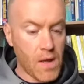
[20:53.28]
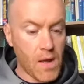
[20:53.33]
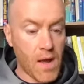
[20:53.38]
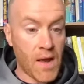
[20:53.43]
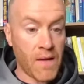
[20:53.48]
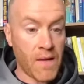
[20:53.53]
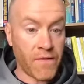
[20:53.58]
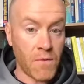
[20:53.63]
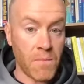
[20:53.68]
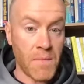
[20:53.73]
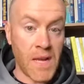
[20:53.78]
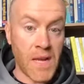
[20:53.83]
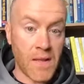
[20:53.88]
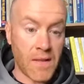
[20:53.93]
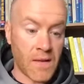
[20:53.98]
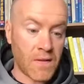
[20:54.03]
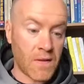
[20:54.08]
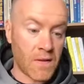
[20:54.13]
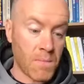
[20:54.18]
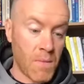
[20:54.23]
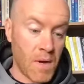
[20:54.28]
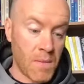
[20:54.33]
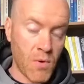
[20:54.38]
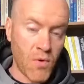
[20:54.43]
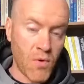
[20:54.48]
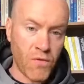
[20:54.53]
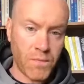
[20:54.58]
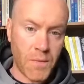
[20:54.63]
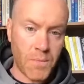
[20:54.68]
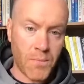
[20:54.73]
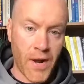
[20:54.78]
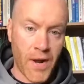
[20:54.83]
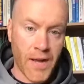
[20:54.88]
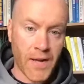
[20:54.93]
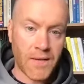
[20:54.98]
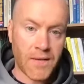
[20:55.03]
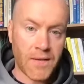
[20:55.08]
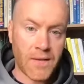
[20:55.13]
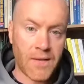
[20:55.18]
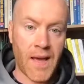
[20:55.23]
And for me, this is my movement
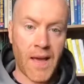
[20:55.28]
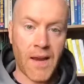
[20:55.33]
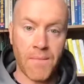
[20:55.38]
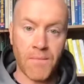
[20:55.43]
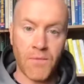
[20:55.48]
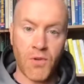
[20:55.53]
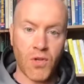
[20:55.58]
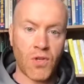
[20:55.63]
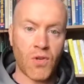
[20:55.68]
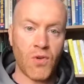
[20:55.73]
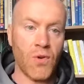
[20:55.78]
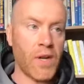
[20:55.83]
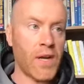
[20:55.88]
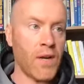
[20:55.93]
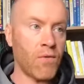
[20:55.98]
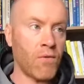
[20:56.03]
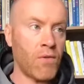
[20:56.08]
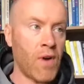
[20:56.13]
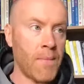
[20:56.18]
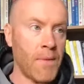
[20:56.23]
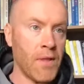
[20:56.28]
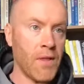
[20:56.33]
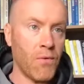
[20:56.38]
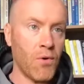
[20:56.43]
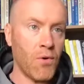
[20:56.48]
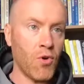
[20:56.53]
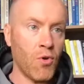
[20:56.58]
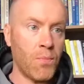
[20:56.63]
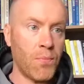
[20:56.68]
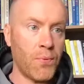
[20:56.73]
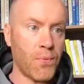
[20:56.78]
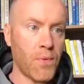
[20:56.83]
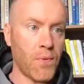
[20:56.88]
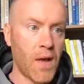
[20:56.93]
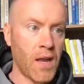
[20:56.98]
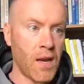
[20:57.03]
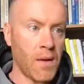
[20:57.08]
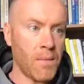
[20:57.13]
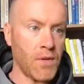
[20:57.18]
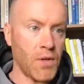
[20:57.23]
breaks, that I'm just going out and grabbing the rope
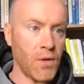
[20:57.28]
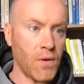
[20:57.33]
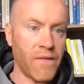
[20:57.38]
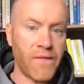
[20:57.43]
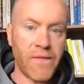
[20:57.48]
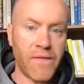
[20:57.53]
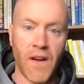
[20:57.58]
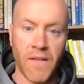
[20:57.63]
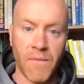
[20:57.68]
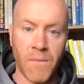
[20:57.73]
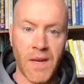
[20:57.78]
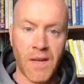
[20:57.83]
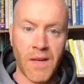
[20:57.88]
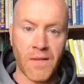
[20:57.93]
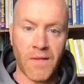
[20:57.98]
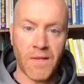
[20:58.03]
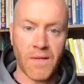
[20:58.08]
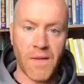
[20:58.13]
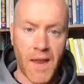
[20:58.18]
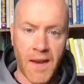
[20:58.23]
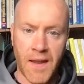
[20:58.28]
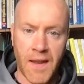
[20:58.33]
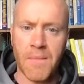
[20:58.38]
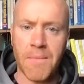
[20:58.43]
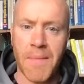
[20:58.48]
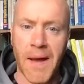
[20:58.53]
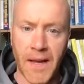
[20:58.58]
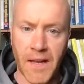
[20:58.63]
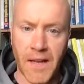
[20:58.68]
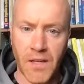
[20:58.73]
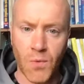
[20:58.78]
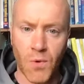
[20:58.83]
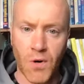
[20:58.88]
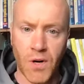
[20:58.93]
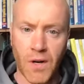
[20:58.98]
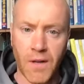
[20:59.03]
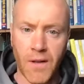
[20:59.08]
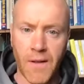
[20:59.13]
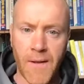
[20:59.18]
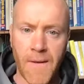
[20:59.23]
and I'm doing 5 minutes and then I'm back into
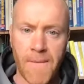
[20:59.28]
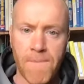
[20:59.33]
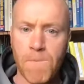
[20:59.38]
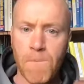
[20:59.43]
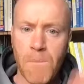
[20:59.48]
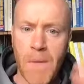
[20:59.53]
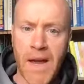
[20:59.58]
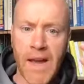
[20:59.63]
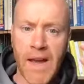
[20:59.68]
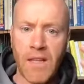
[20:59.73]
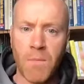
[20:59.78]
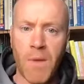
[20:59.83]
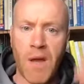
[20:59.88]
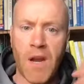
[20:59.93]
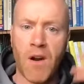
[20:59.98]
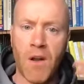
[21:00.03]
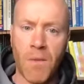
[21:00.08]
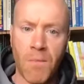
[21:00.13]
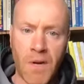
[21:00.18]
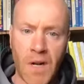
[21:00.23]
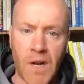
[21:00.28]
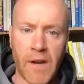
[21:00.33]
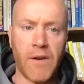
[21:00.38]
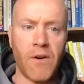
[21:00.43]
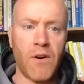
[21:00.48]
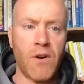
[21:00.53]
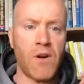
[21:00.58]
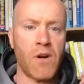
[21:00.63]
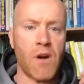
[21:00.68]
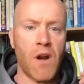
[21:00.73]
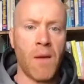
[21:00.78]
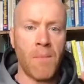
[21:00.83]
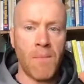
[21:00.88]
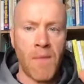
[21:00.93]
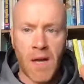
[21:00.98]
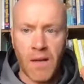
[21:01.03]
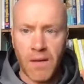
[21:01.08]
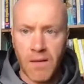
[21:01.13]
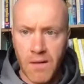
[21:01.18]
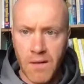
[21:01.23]
work. My head's better. I'm clearer. I'm
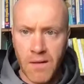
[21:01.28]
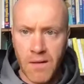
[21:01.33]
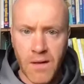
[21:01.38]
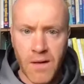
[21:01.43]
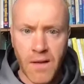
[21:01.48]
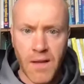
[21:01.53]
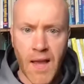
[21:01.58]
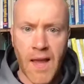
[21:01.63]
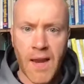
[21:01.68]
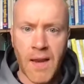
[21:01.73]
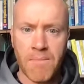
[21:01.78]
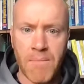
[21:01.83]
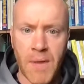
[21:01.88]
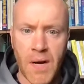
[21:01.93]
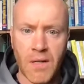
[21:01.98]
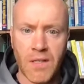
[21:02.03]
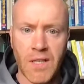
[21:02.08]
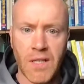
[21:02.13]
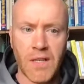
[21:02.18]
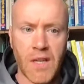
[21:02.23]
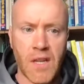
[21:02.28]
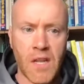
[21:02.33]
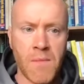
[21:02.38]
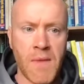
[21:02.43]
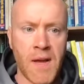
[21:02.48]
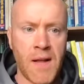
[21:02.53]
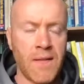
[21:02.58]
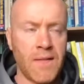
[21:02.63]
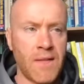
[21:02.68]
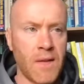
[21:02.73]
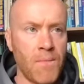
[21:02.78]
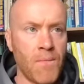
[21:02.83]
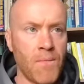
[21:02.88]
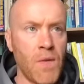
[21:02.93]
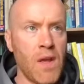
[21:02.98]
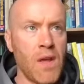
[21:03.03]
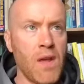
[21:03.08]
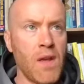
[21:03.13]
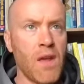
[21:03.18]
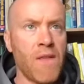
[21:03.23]
not getting bogged into emails.
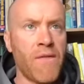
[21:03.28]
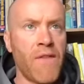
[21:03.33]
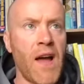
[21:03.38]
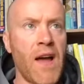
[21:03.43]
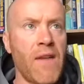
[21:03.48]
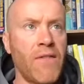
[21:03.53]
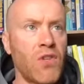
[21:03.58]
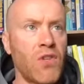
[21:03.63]
If I have a